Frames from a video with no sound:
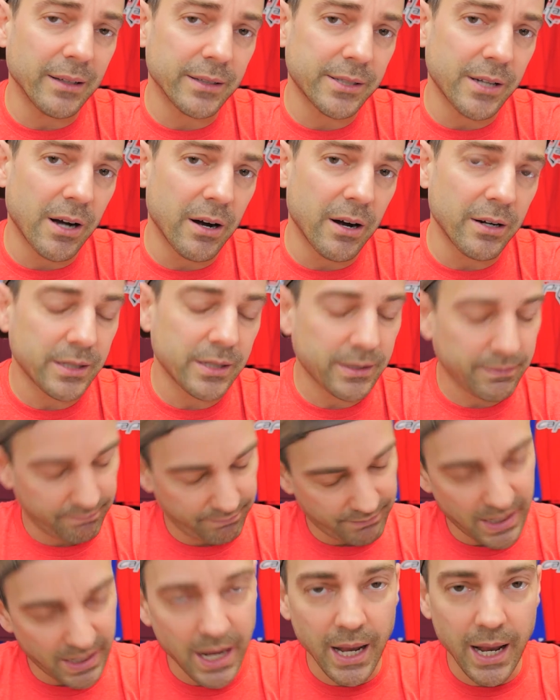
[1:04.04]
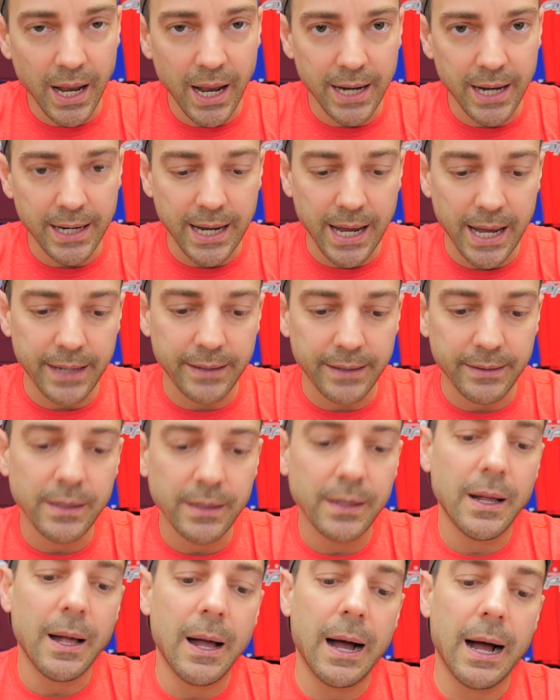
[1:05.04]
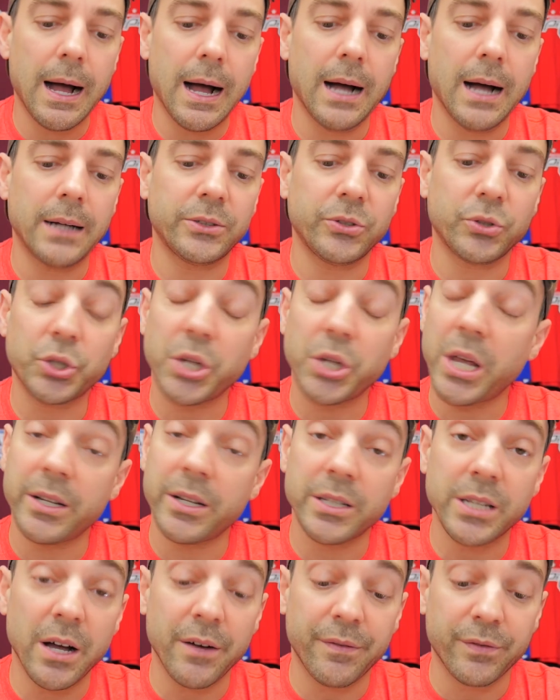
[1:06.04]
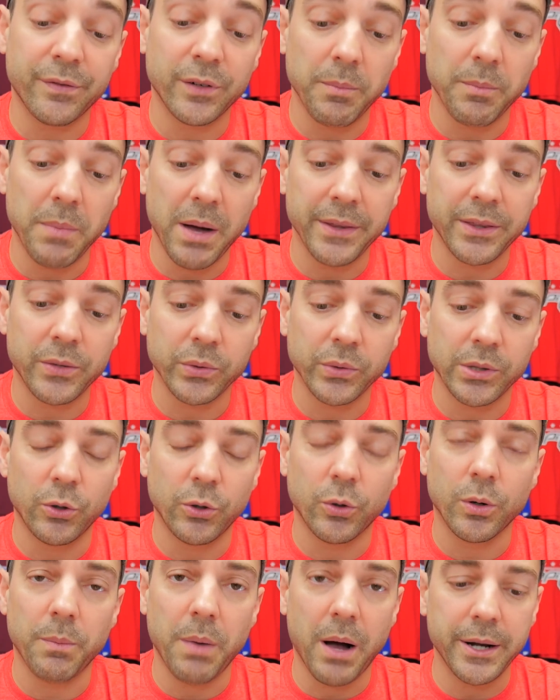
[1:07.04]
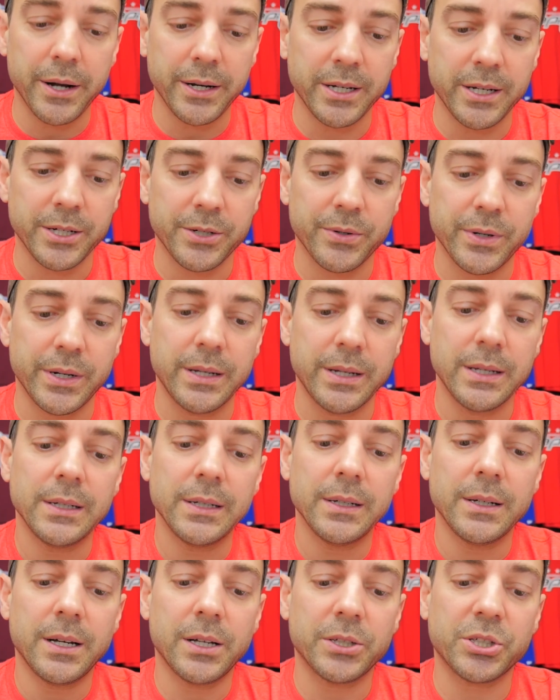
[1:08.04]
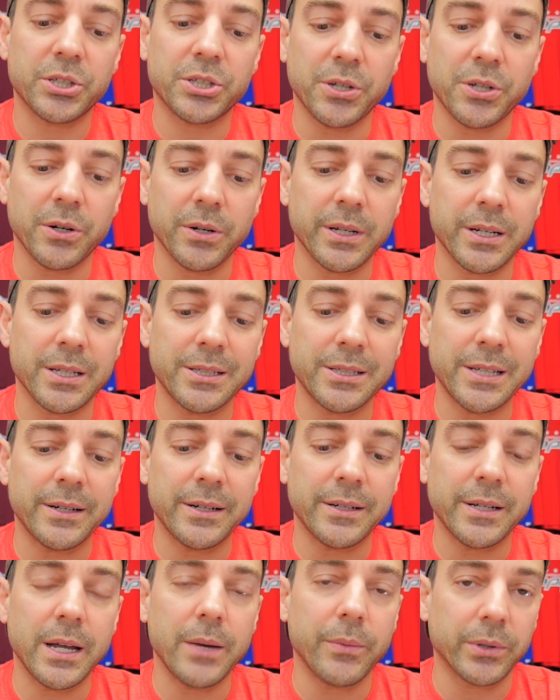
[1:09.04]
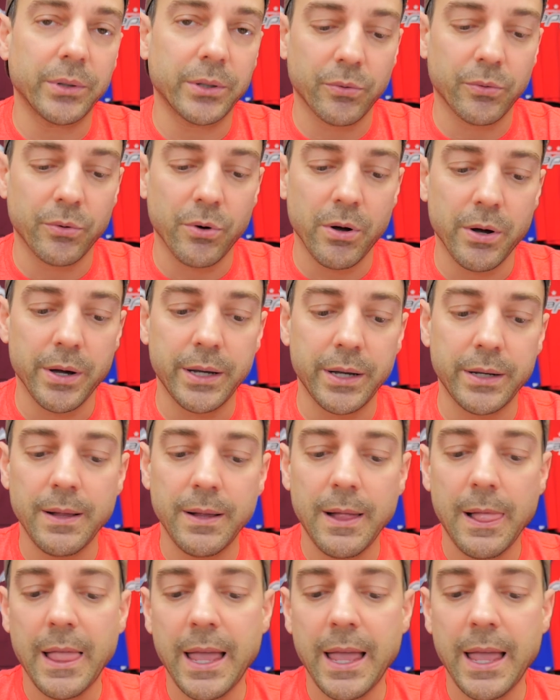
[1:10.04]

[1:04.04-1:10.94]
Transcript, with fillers: Stars. Again, uh, Duchesne is out for a month with lower body injury. Uh, Shesterkin is day-to-day with groin.